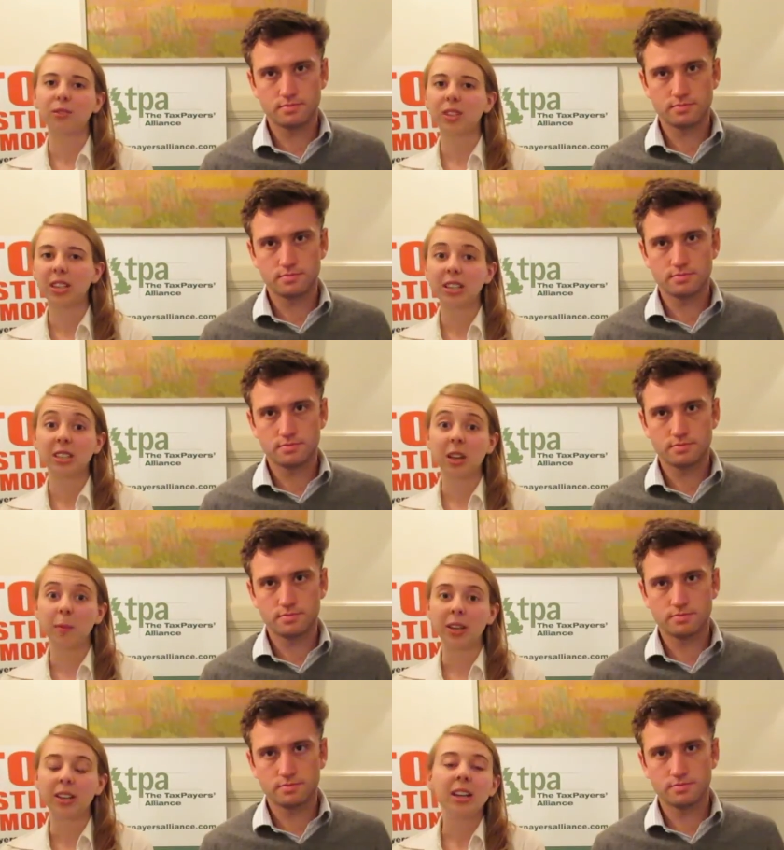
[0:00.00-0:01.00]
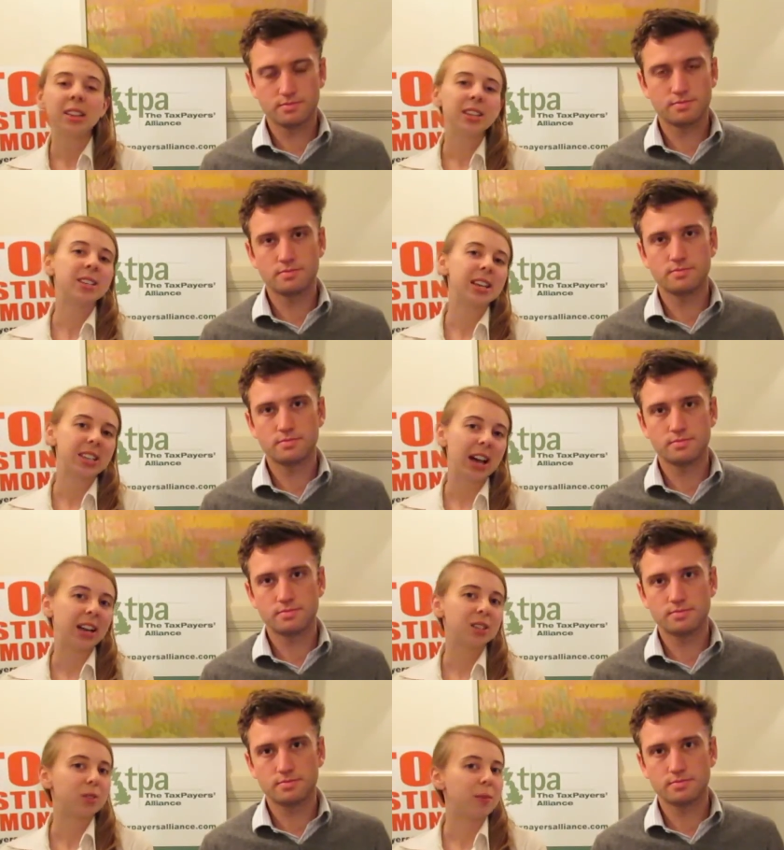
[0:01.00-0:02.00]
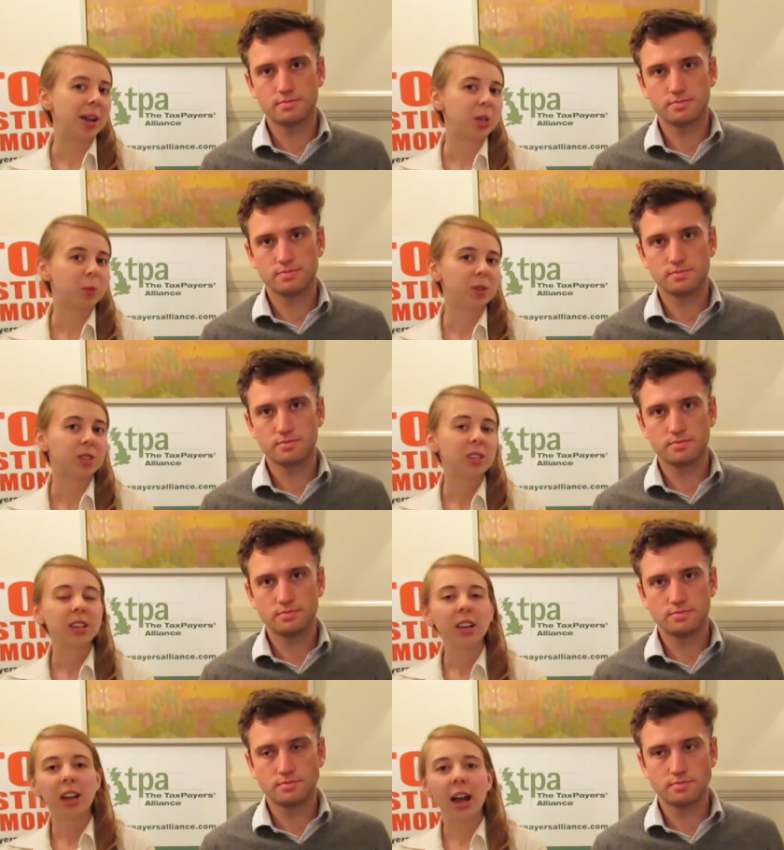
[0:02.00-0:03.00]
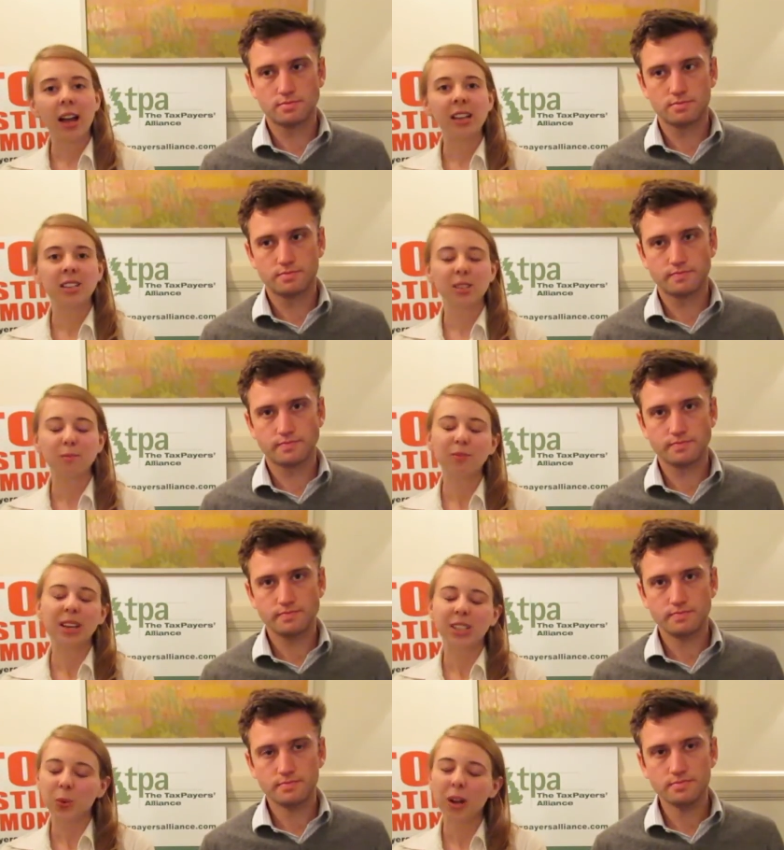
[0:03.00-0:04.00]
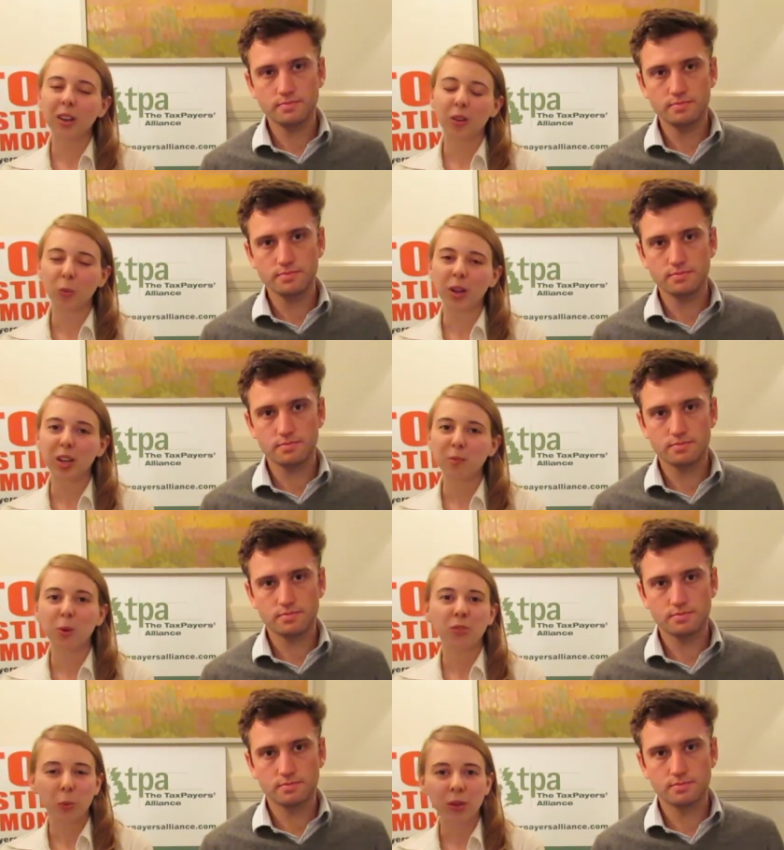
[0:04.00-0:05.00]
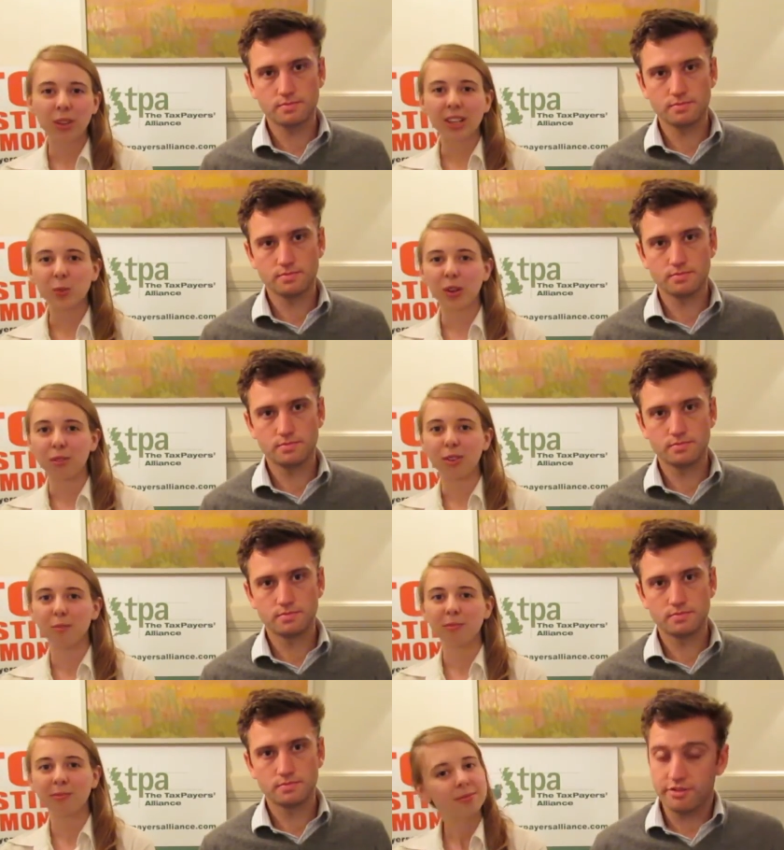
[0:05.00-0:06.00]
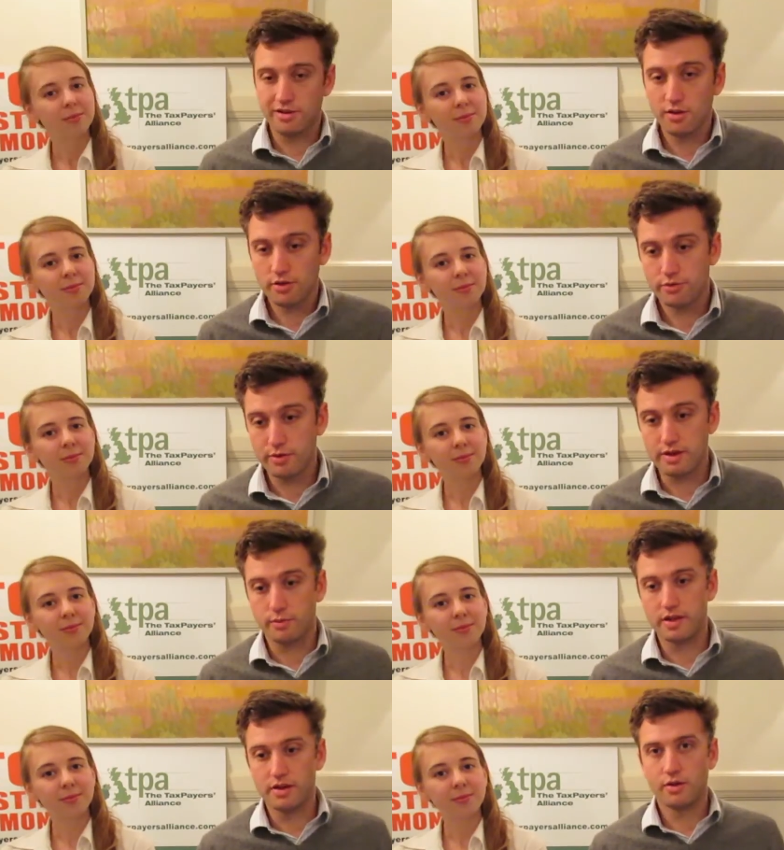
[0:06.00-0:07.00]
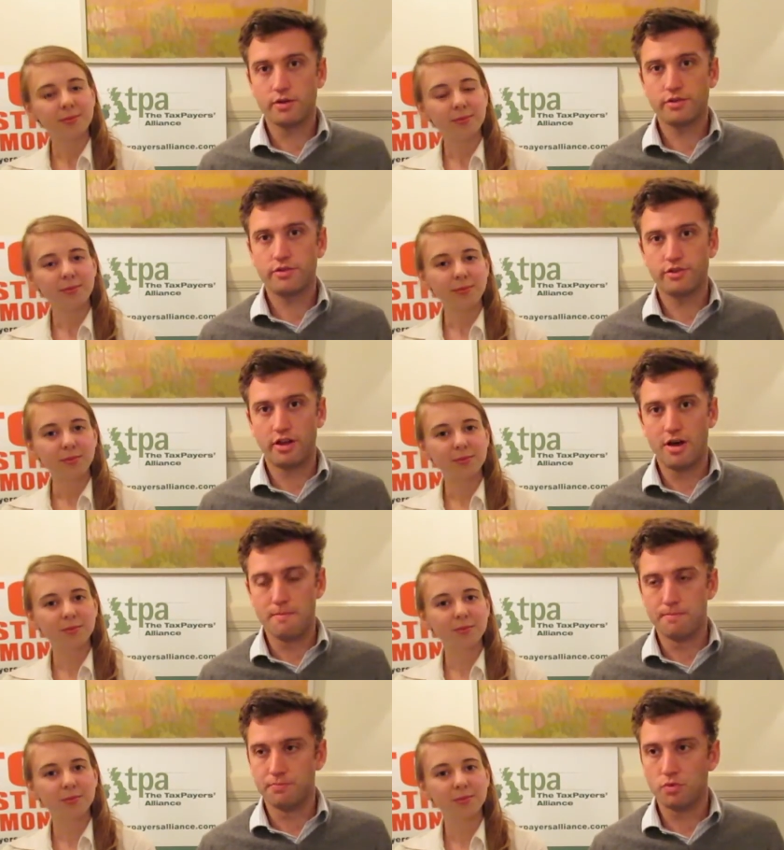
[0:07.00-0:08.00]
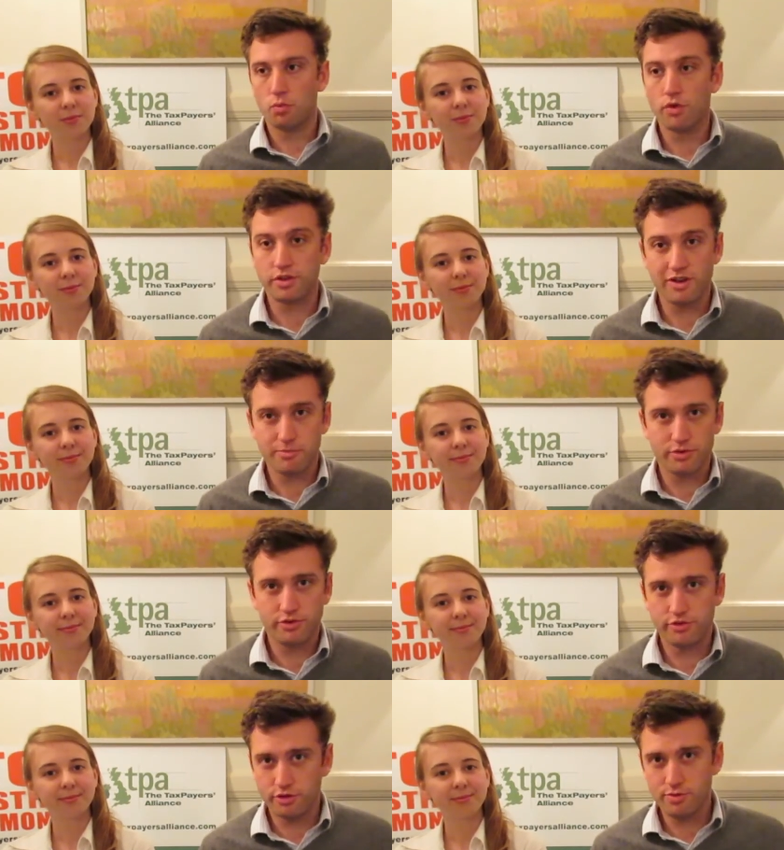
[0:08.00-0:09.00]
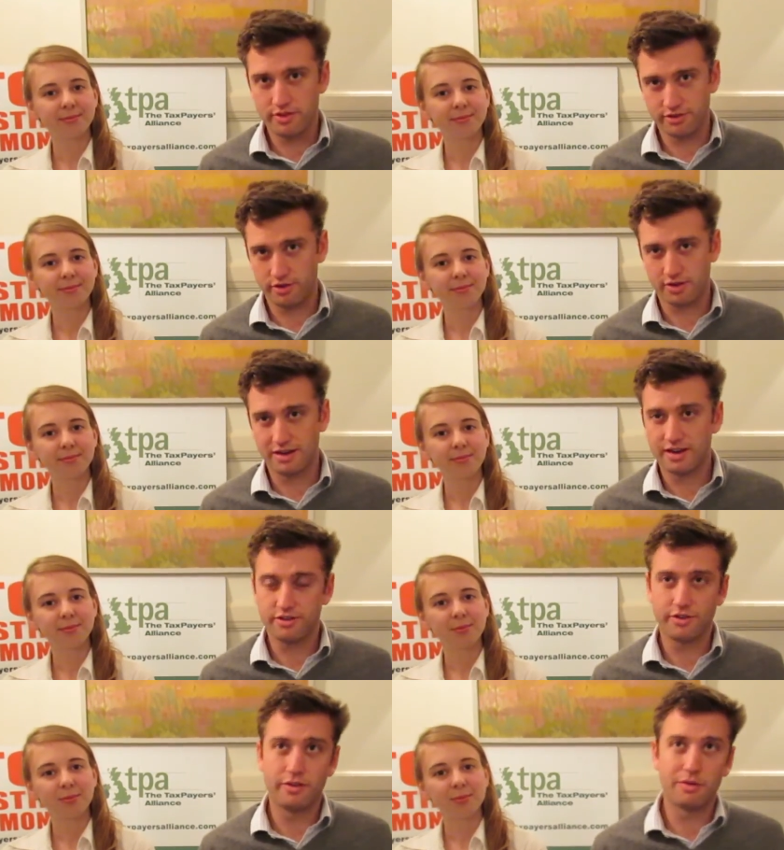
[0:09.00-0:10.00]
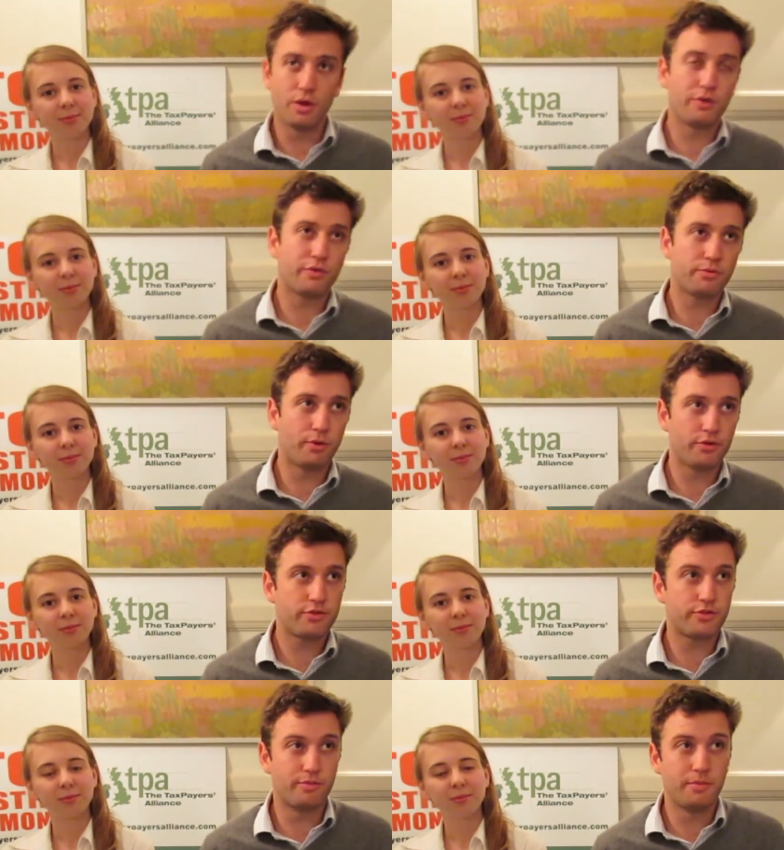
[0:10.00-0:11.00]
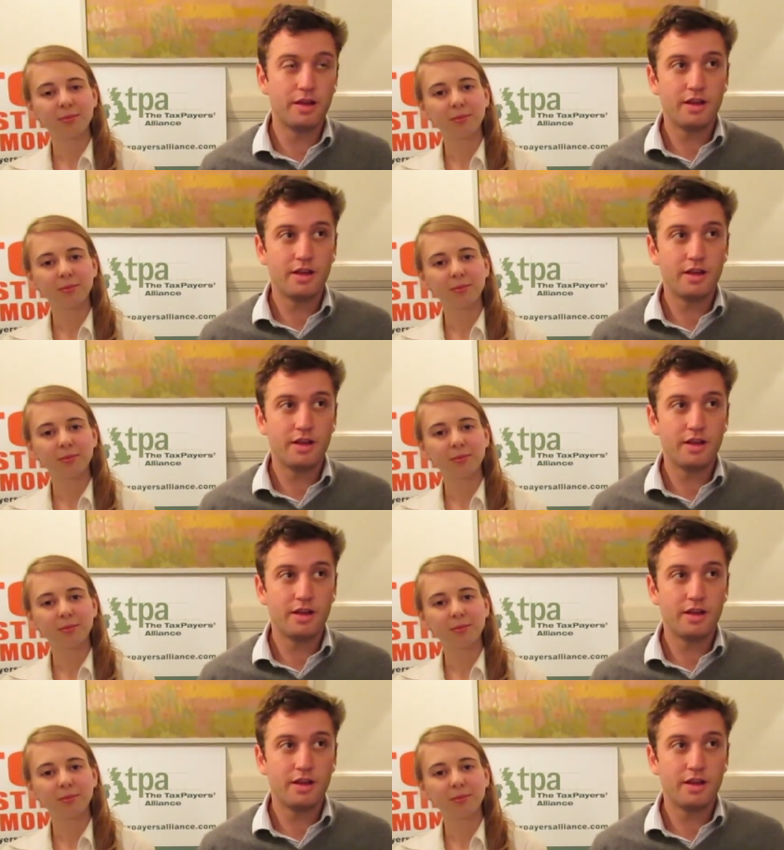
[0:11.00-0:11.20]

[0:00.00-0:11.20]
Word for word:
Speaker 1: for the data to come in. This takes active management it's it's quite a lot of work, but we think it's worth it.
Speaker 2: So last week we asked um, what the government should do with its art collection, and there were a lot of responses from